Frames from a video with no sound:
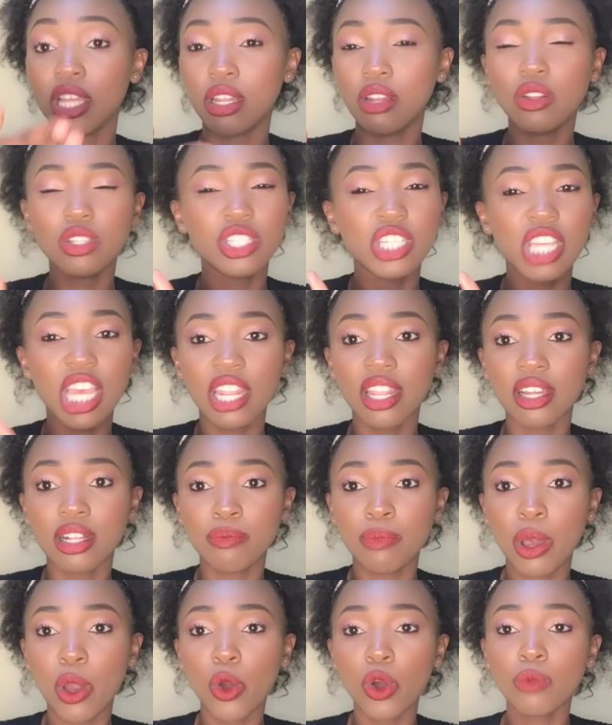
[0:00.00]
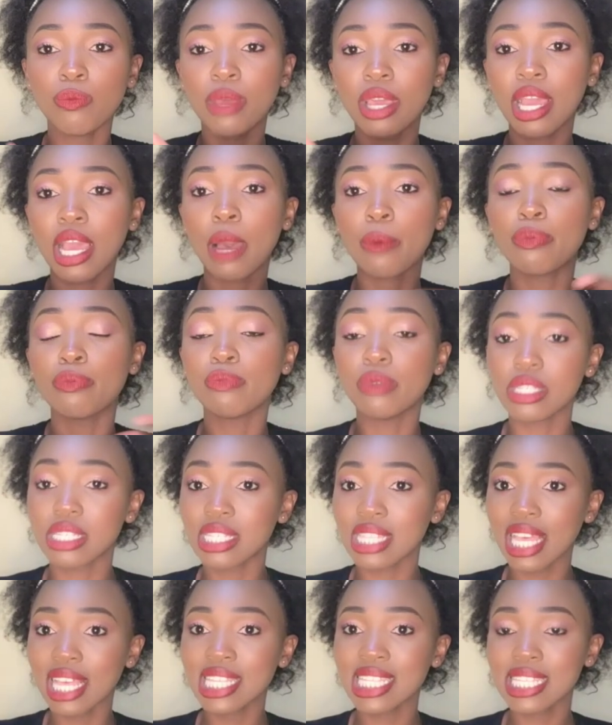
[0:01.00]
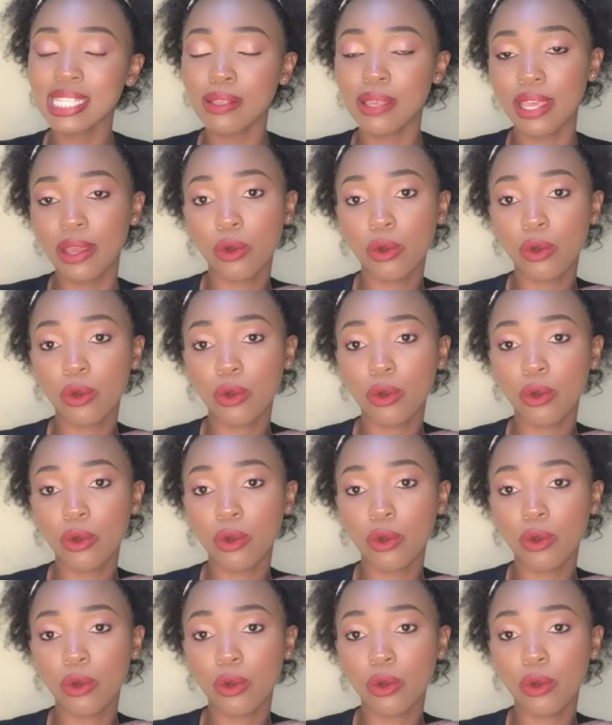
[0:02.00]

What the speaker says: my own makeup business,